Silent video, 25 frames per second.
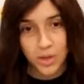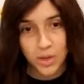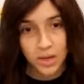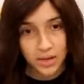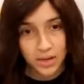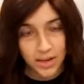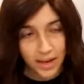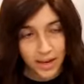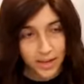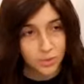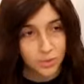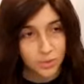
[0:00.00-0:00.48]

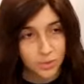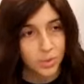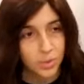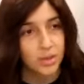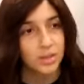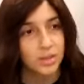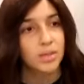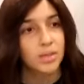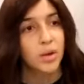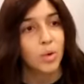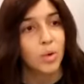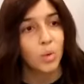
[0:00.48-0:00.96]
connect
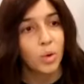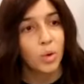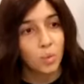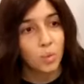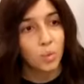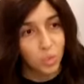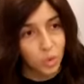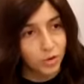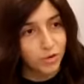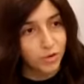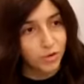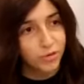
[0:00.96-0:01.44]
with when
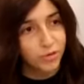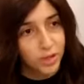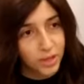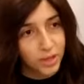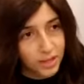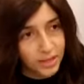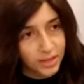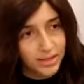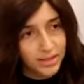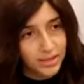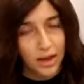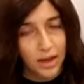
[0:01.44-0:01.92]
we're
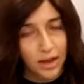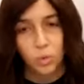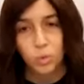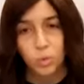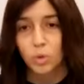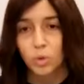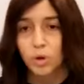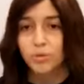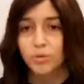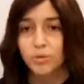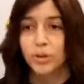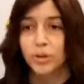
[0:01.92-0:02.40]
feeling down, when
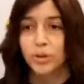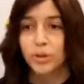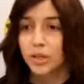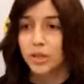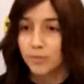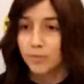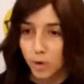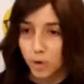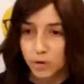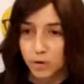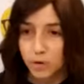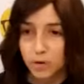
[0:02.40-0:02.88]
we're
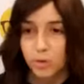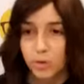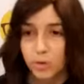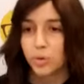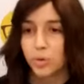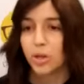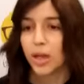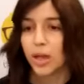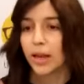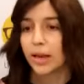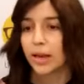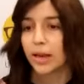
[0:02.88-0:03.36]
feeling
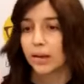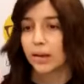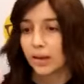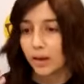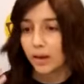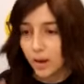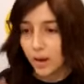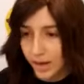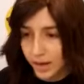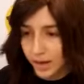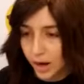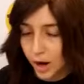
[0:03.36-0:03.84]
vulnerable and in
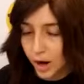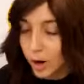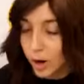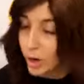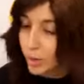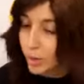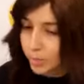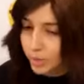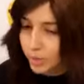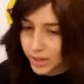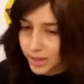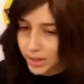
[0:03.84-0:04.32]
a
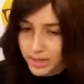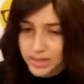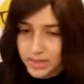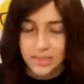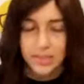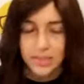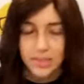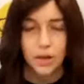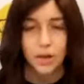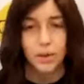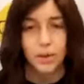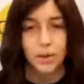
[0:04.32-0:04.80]
hard
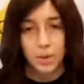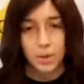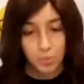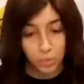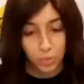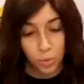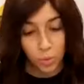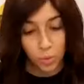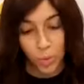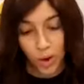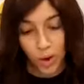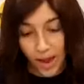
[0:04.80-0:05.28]
place are the
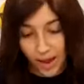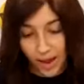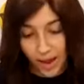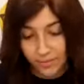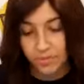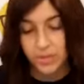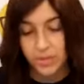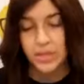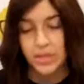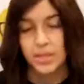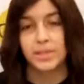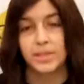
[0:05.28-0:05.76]
people who
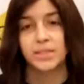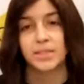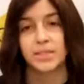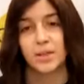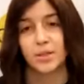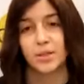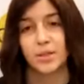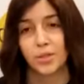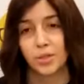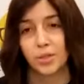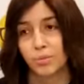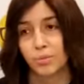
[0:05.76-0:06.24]
have these
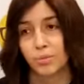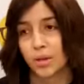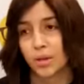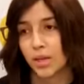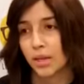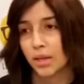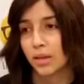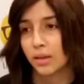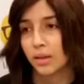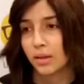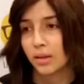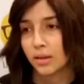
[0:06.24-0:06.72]

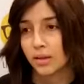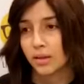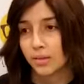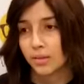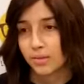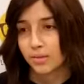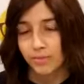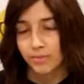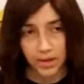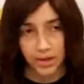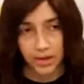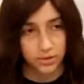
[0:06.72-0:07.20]
three
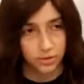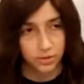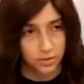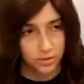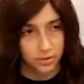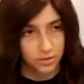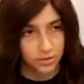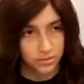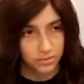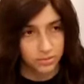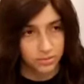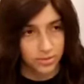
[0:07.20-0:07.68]

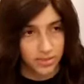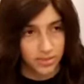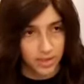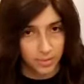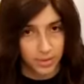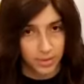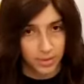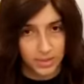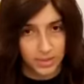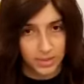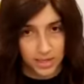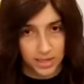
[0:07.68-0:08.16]
factors. Does
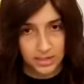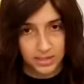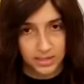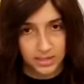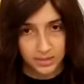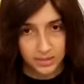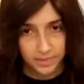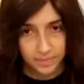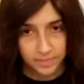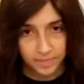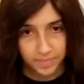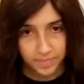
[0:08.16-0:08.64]
that make
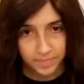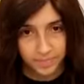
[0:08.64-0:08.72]
sense?